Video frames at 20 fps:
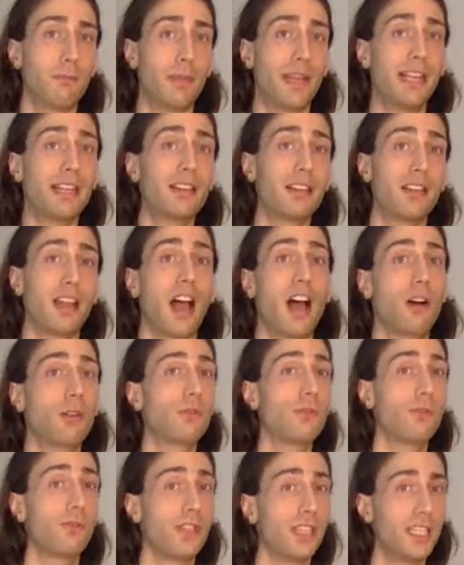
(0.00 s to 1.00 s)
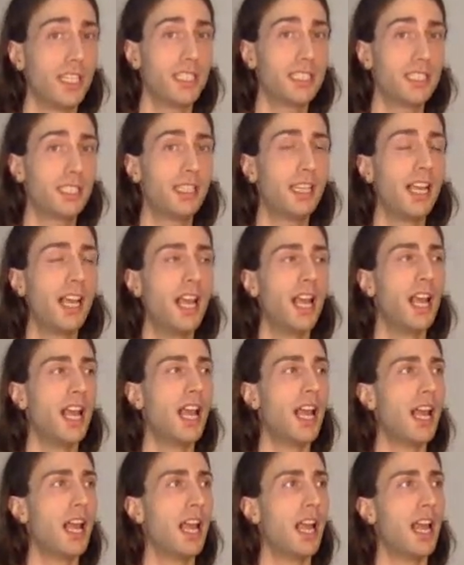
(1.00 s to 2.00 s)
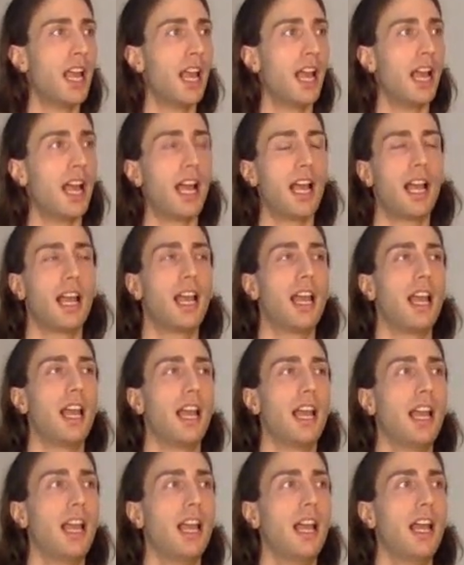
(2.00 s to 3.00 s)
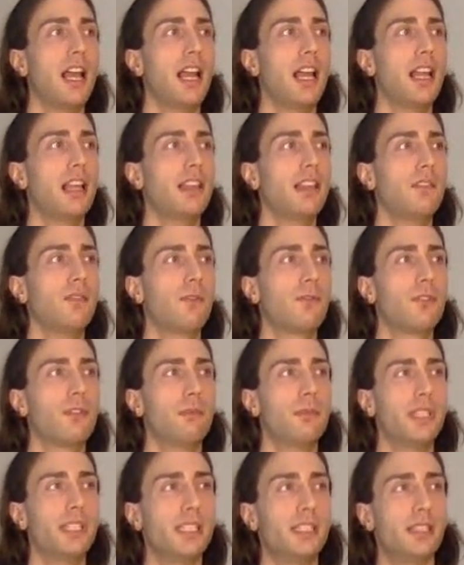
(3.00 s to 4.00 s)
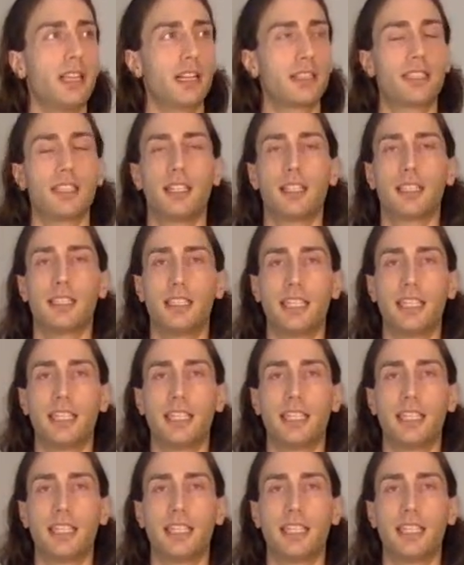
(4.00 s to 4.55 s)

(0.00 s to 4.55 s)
make an outfit. And for me, I think